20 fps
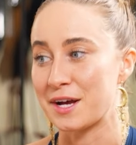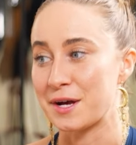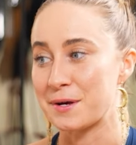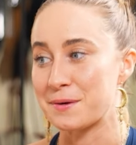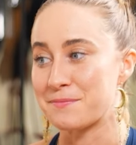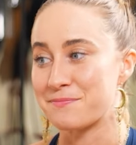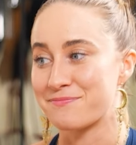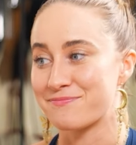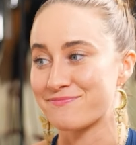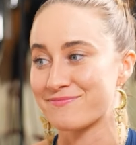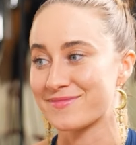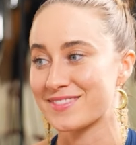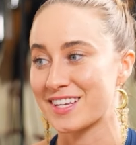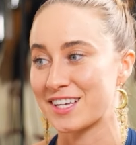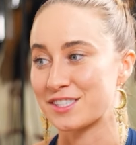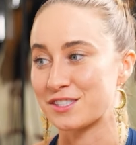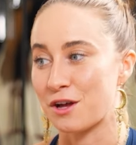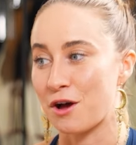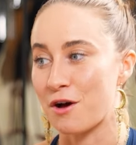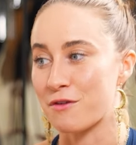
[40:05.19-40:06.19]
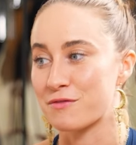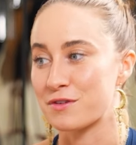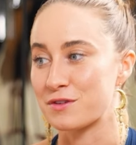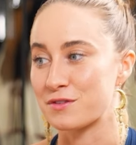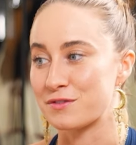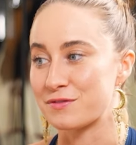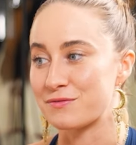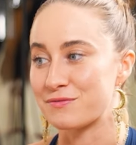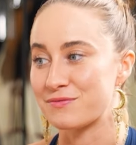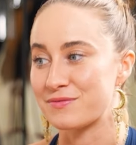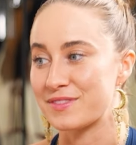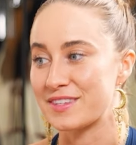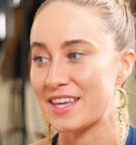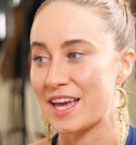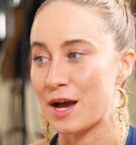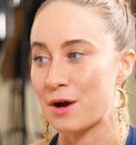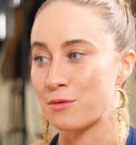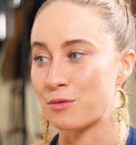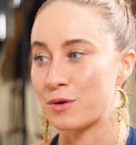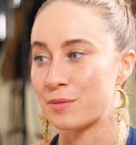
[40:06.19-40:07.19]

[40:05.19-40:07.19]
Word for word: Um, 'cause often, yeah,